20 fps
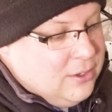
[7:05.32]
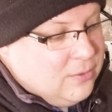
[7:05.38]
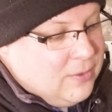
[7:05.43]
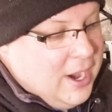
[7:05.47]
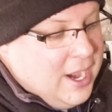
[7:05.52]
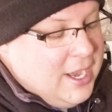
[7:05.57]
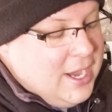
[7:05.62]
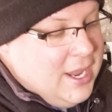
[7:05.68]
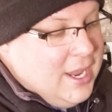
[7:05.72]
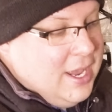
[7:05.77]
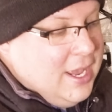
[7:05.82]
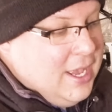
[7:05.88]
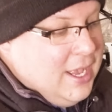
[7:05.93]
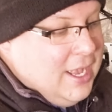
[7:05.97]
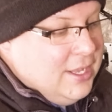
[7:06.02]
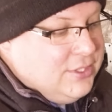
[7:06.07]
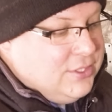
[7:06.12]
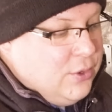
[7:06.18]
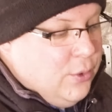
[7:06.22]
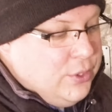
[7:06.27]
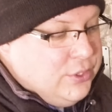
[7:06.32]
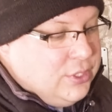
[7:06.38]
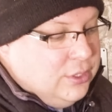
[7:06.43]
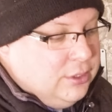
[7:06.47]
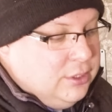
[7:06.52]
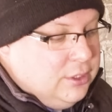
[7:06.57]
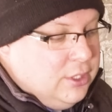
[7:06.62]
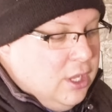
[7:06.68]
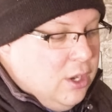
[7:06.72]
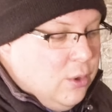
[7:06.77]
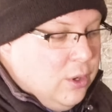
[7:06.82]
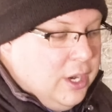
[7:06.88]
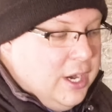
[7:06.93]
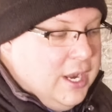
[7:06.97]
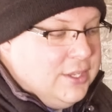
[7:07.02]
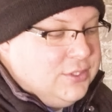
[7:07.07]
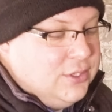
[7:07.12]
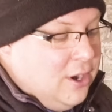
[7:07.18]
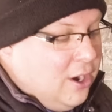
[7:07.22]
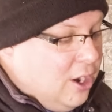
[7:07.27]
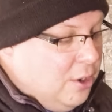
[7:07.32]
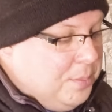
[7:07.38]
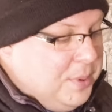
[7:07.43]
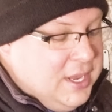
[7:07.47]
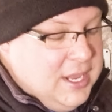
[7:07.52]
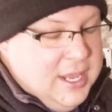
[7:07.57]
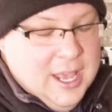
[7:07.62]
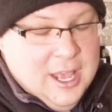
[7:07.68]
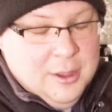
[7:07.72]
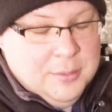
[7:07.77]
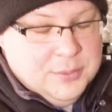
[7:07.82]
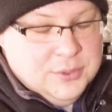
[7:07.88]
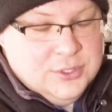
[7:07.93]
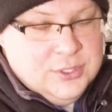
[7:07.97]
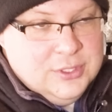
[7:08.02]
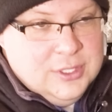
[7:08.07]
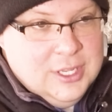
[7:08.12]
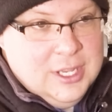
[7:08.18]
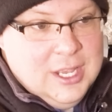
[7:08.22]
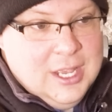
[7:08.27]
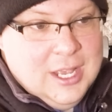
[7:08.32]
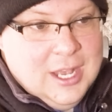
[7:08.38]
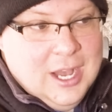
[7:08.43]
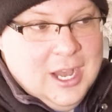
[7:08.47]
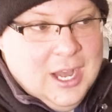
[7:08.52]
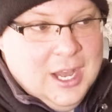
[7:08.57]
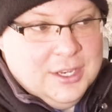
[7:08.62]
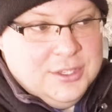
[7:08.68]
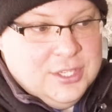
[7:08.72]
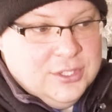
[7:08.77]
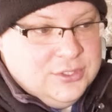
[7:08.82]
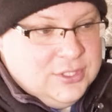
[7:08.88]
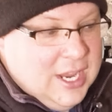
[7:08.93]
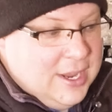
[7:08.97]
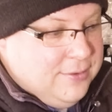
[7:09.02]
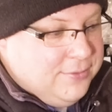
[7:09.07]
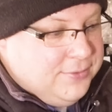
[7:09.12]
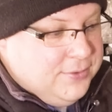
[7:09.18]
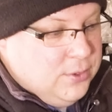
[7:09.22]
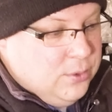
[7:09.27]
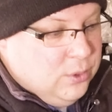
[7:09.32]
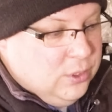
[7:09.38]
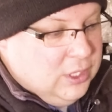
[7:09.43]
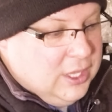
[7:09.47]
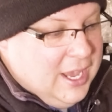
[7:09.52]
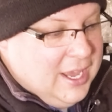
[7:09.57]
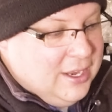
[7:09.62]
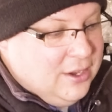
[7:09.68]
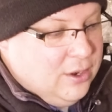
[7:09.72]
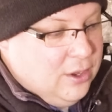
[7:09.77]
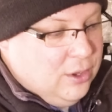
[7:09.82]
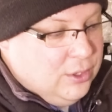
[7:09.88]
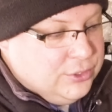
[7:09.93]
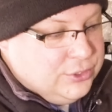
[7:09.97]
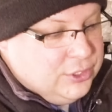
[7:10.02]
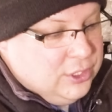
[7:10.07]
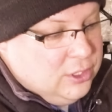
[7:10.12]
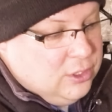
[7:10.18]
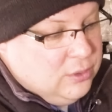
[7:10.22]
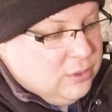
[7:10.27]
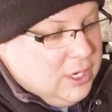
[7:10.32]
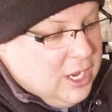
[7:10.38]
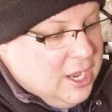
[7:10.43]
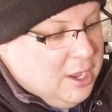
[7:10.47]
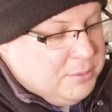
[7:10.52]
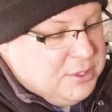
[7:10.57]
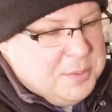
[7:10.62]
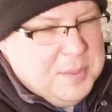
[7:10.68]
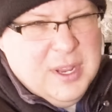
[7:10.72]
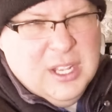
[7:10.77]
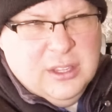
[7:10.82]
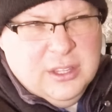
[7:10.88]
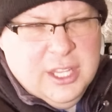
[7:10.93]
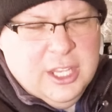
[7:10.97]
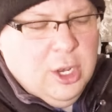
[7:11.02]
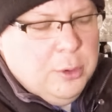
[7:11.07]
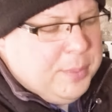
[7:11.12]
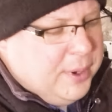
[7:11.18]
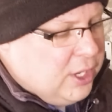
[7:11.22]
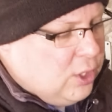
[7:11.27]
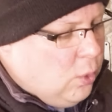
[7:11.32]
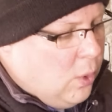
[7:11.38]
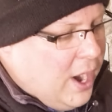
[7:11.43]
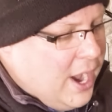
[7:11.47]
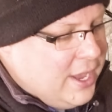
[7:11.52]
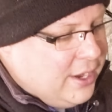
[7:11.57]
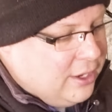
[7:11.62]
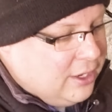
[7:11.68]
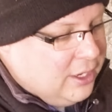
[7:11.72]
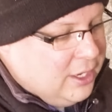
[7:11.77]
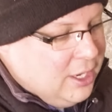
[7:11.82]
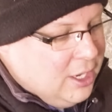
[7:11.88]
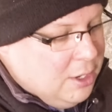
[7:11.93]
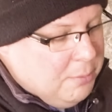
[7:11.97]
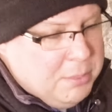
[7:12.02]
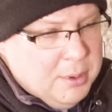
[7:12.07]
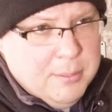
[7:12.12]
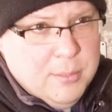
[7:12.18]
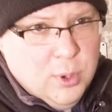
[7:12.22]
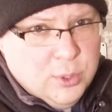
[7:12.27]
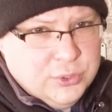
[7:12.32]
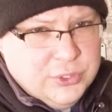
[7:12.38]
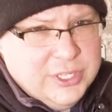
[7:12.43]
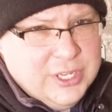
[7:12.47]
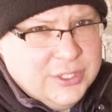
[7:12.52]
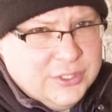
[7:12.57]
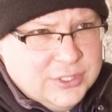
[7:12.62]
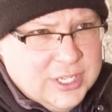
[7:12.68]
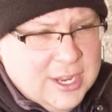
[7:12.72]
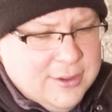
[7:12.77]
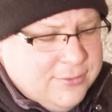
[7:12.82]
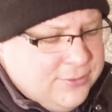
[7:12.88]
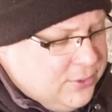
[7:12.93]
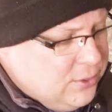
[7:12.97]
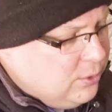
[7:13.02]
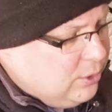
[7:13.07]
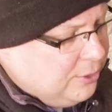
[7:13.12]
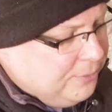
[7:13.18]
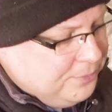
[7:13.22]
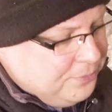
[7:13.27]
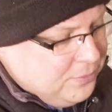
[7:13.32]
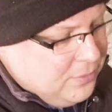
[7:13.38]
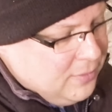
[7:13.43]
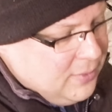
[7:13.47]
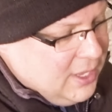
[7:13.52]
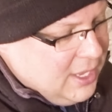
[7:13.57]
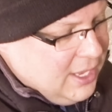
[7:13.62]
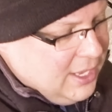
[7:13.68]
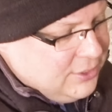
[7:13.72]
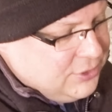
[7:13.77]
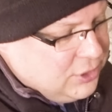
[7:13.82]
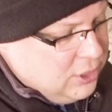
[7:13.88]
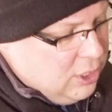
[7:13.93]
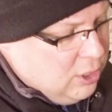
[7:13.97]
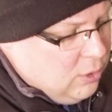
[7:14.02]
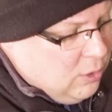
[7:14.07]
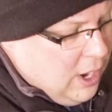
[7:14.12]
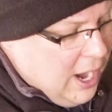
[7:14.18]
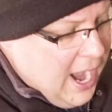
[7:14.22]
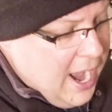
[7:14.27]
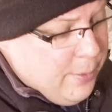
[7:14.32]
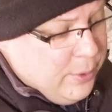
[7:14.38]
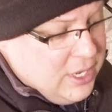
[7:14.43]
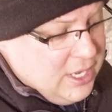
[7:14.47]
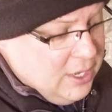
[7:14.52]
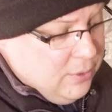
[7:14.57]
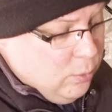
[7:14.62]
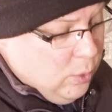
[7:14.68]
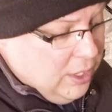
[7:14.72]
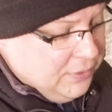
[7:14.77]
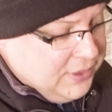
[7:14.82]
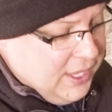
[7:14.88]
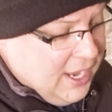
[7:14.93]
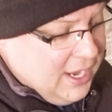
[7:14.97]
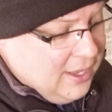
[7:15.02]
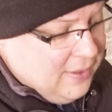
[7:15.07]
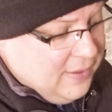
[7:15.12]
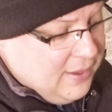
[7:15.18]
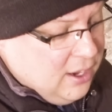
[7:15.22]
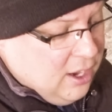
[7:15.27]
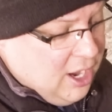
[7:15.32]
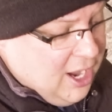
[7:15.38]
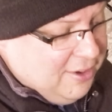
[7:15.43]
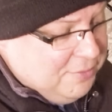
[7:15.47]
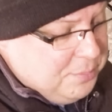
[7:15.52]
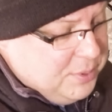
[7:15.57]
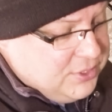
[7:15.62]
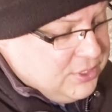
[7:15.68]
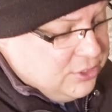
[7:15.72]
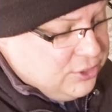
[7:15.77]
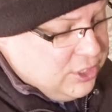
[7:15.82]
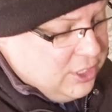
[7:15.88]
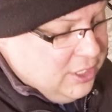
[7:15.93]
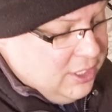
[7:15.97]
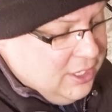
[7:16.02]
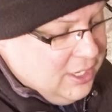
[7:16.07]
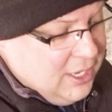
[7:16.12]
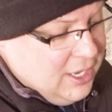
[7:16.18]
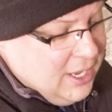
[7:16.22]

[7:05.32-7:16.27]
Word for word: right, it's going to lower its RPMs to save fuel, and also to be a little bit quieter, but mostly to save fuel. So I would want that in the off position,